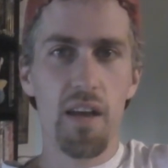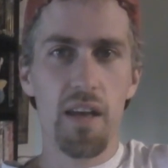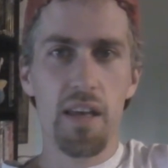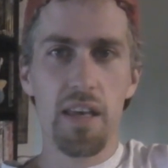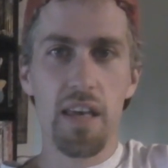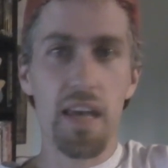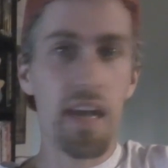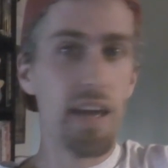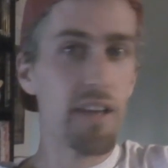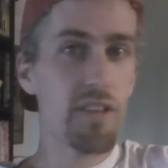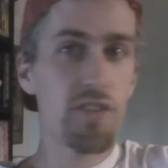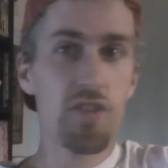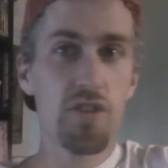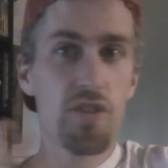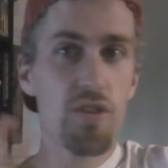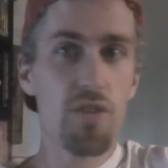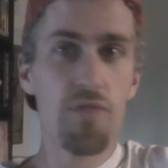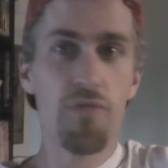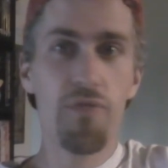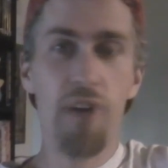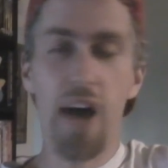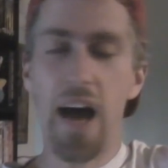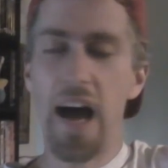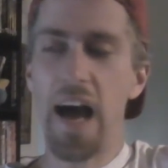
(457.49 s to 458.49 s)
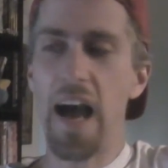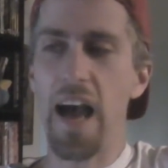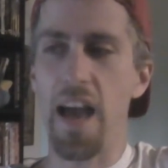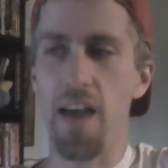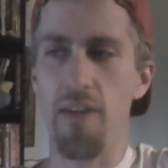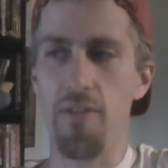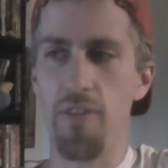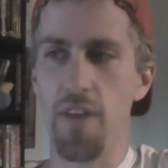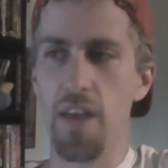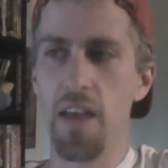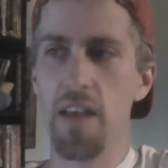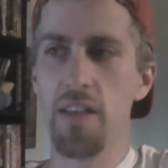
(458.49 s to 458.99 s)
can't
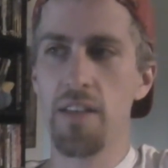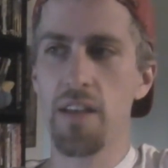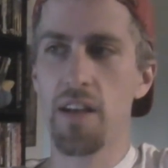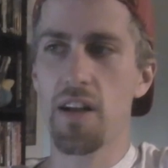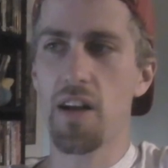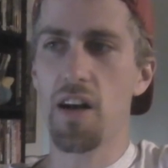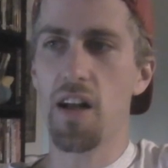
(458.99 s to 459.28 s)
survive in the